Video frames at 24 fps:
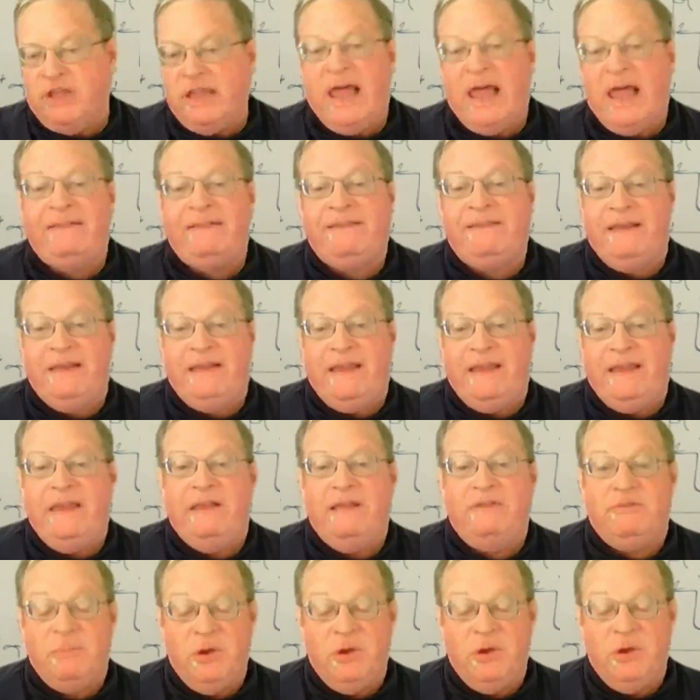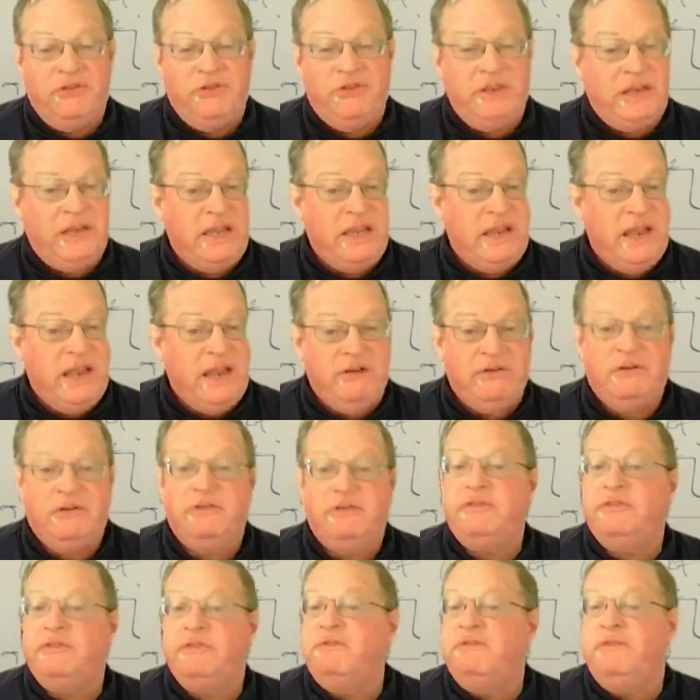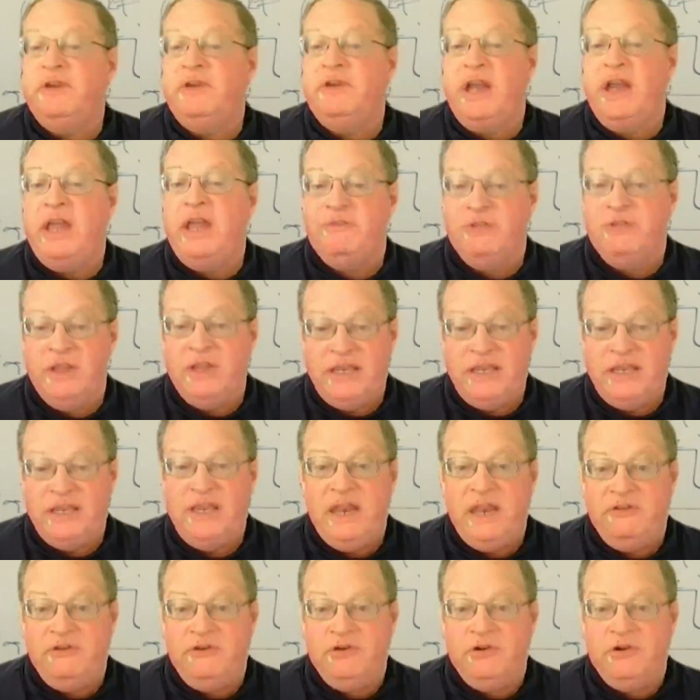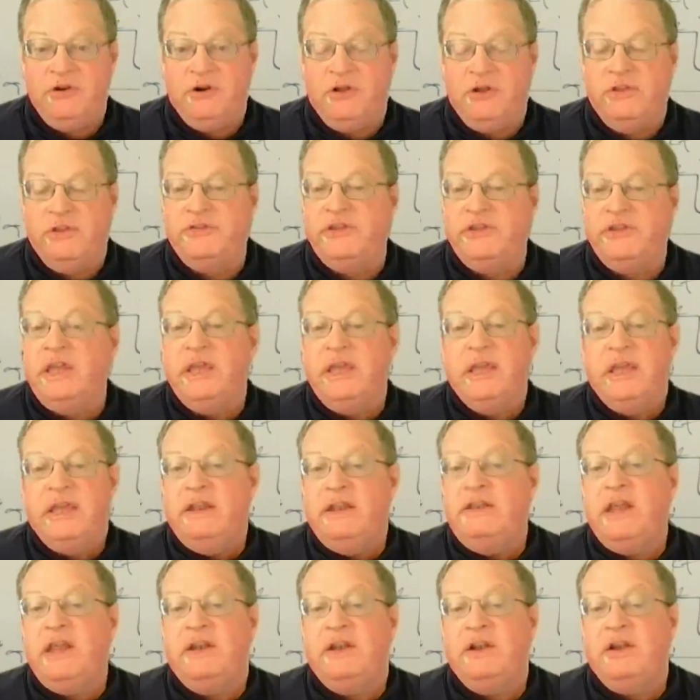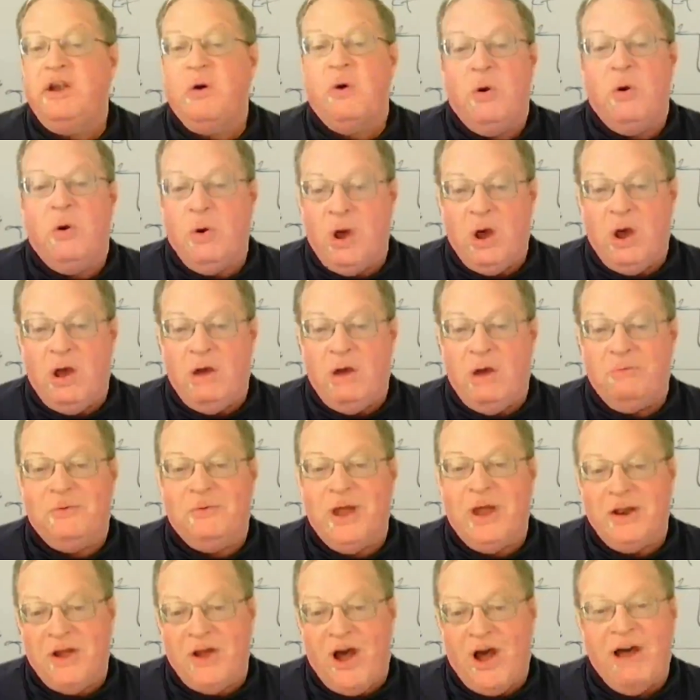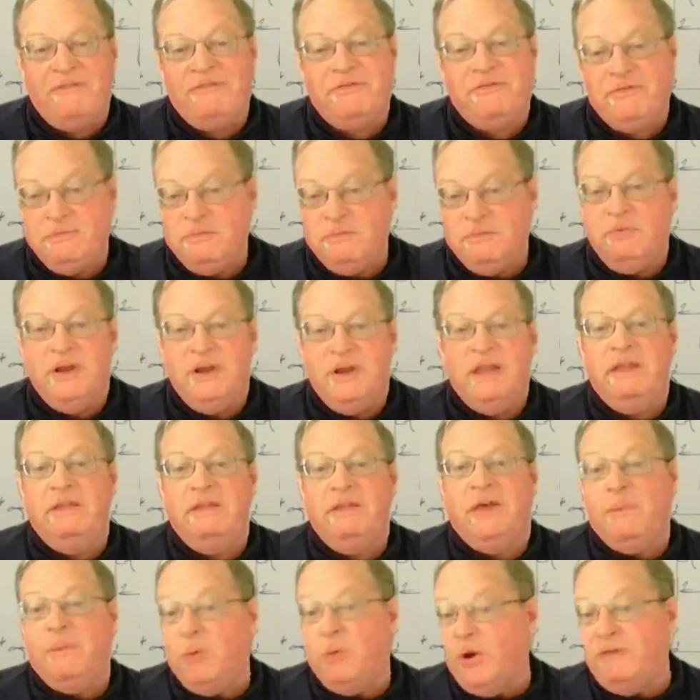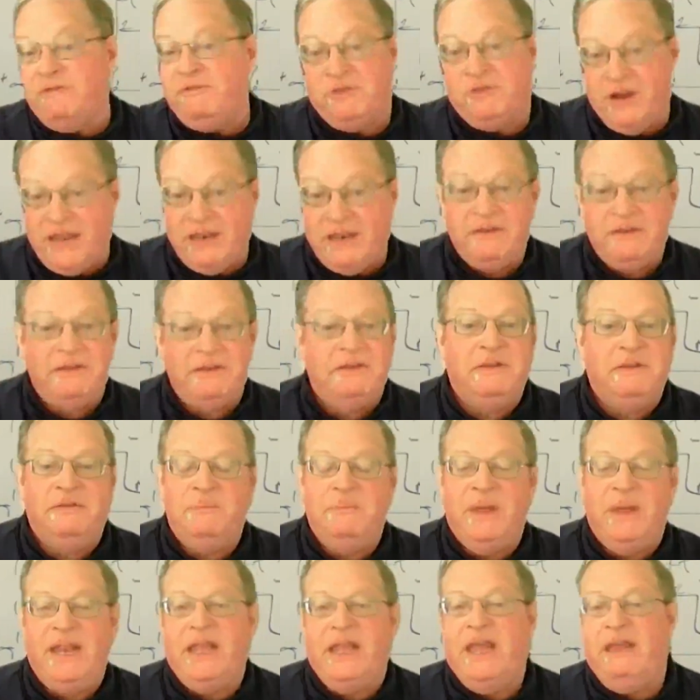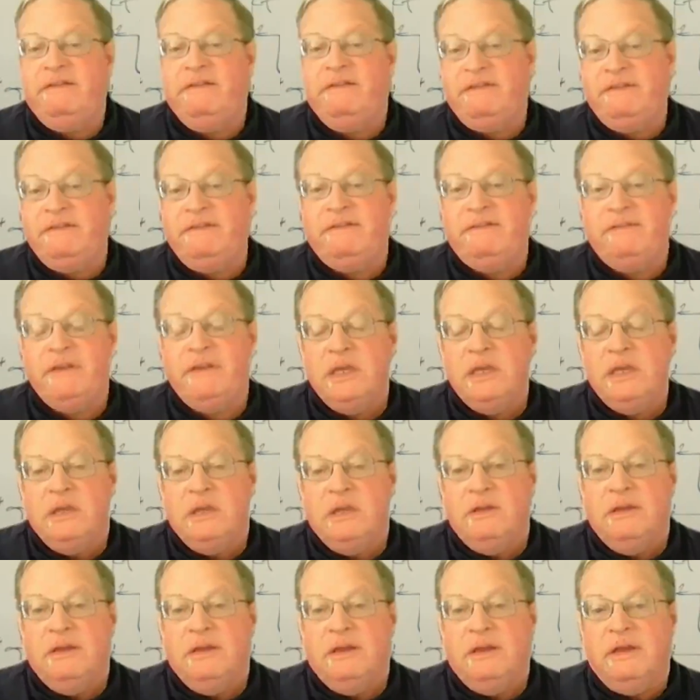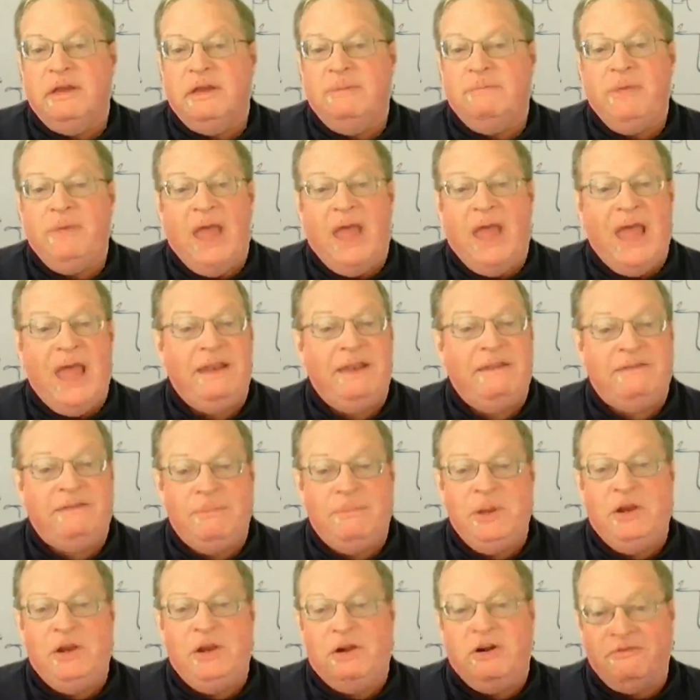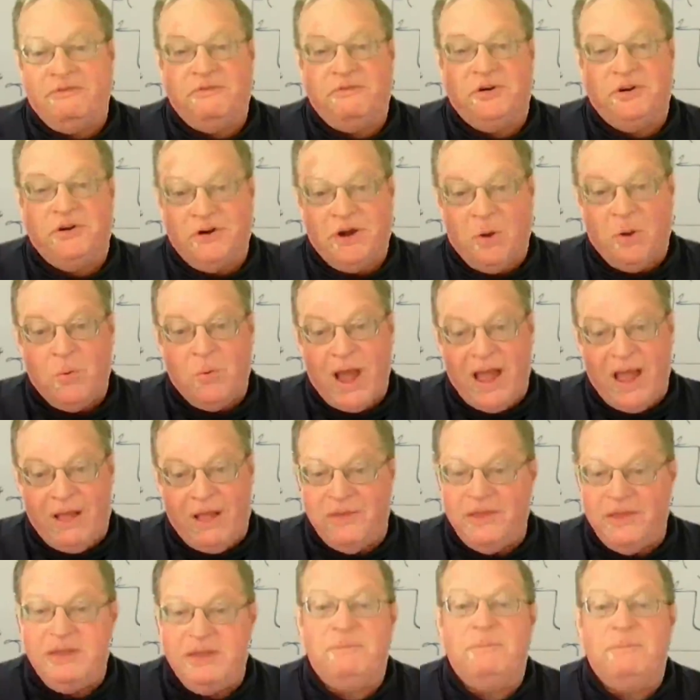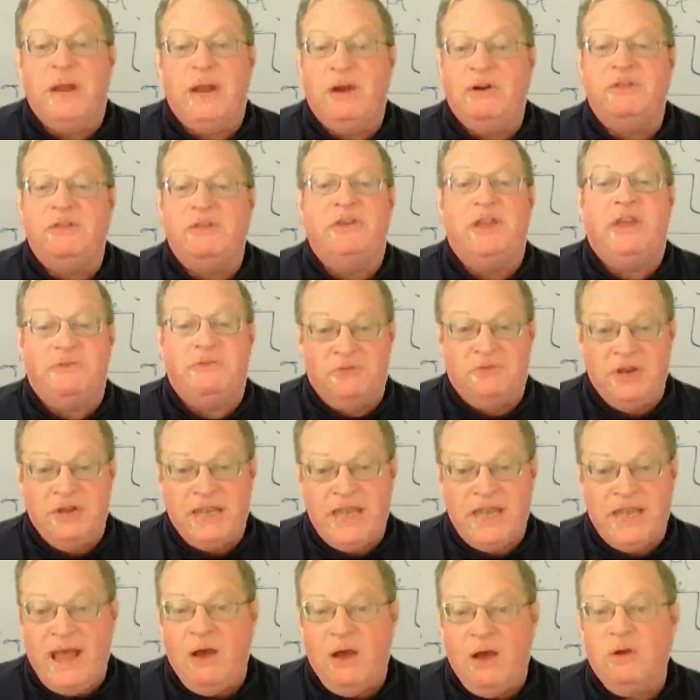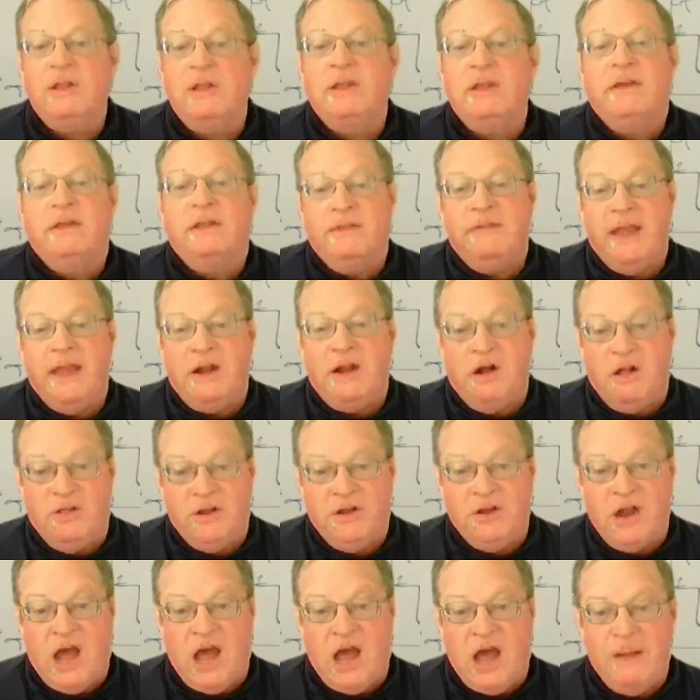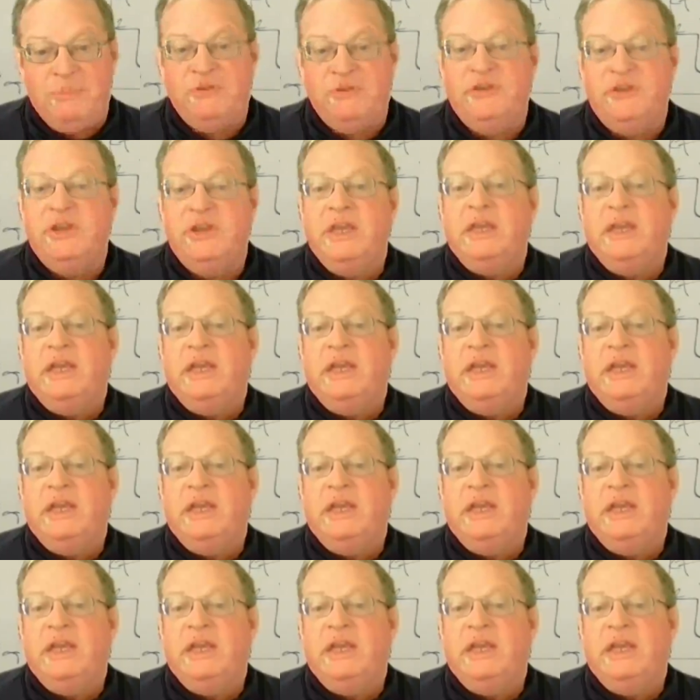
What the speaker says: lots of kids, mostly teenagers, very heavily teenage girls, tend to go run off with a boyfriend in many cases and disappear for a while. And parents get freaked out, they call the cops.